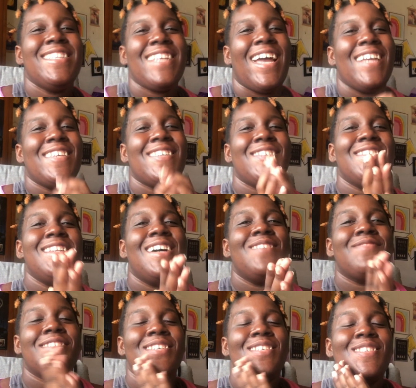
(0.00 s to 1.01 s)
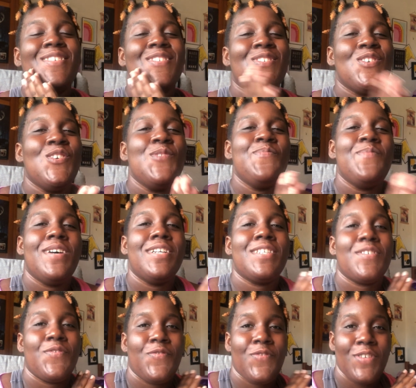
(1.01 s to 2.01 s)
Thank you, lovely, so
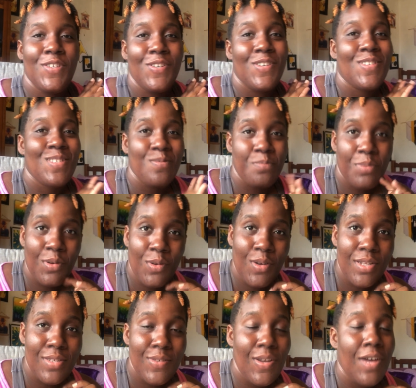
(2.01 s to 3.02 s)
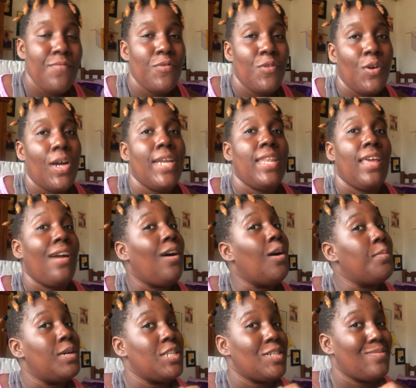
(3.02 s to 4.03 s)
much for your support. You have no idea
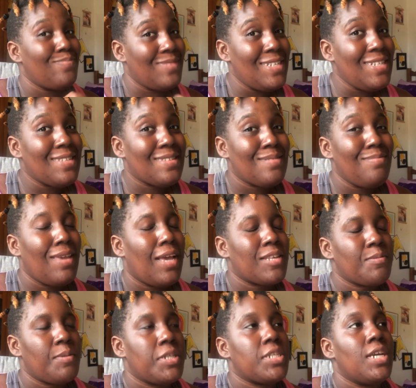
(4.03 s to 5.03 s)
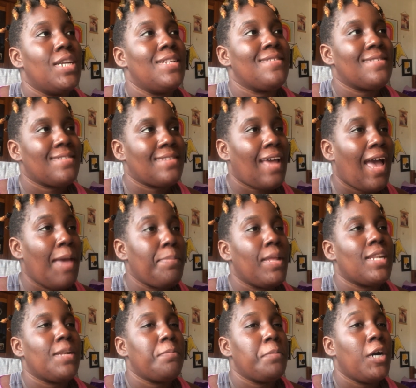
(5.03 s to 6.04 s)
how much it means to me, especially at this time
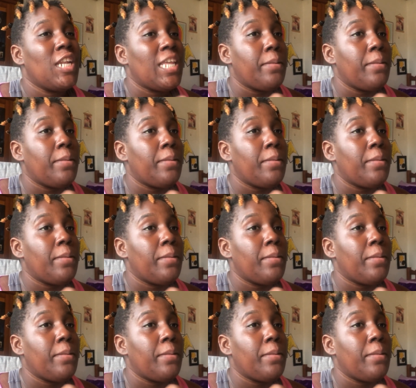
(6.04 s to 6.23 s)
that I'm